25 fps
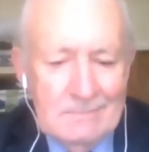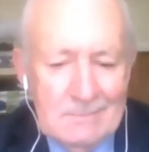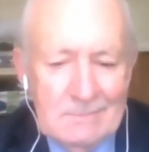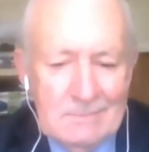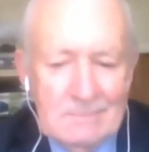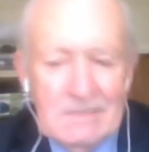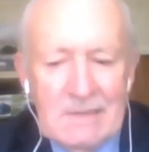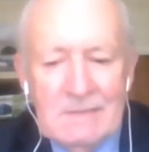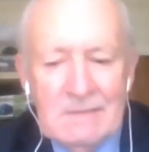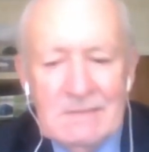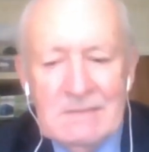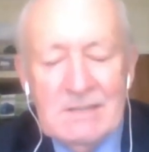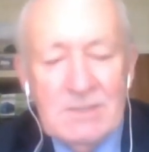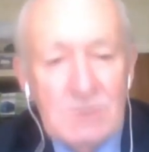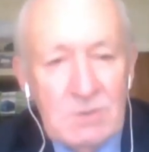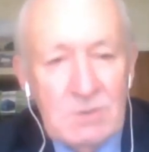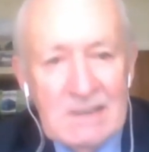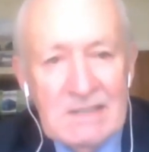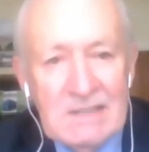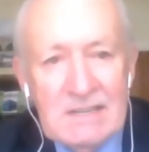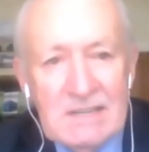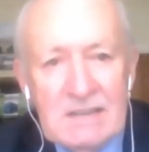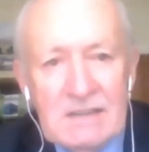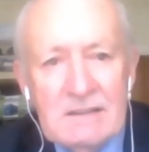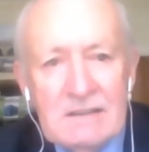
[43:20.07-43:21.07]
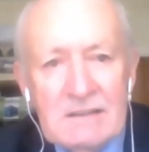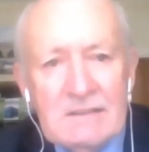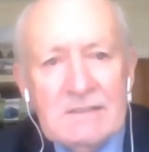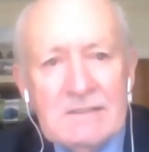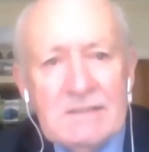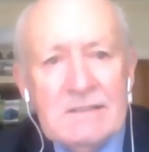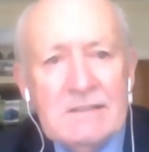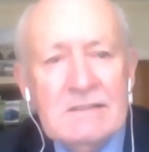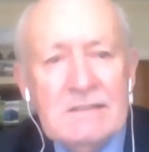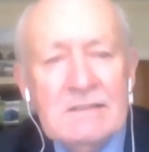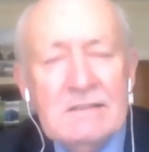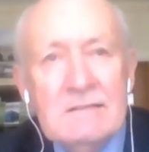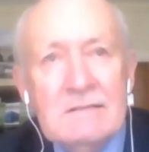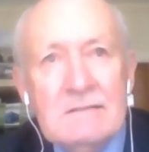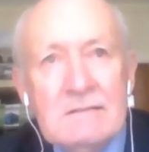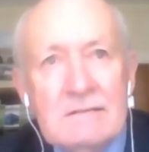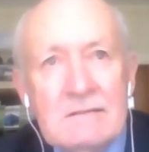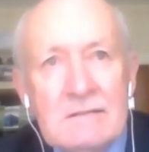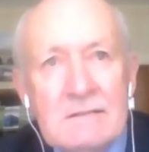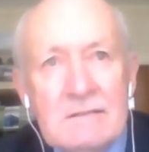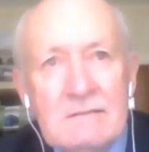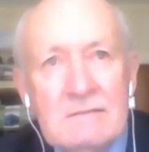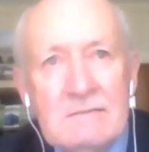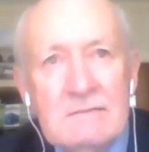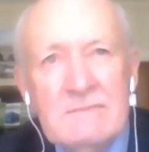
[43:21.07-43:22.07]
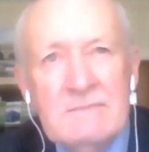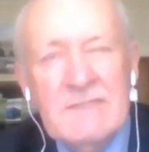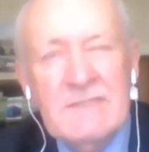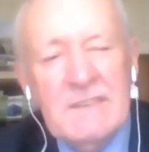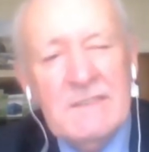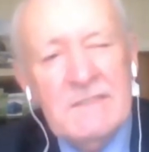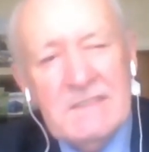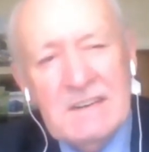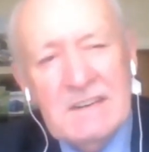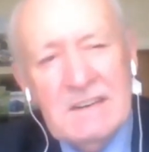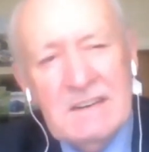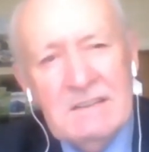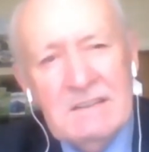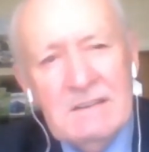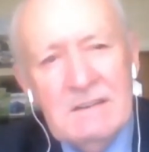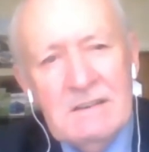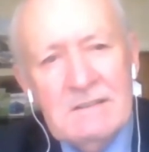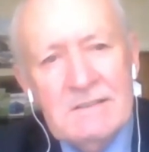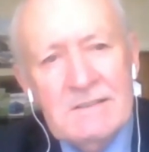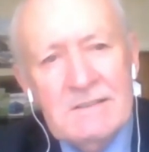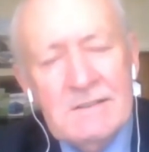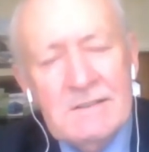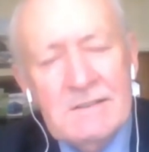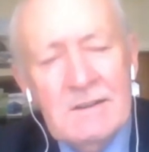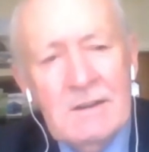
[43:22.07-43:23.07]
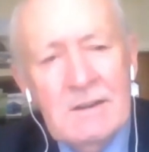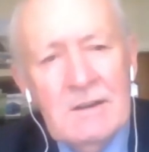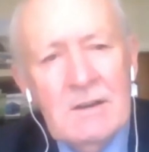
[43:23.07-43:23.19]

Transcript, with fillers: maybe 20 years, 15 years,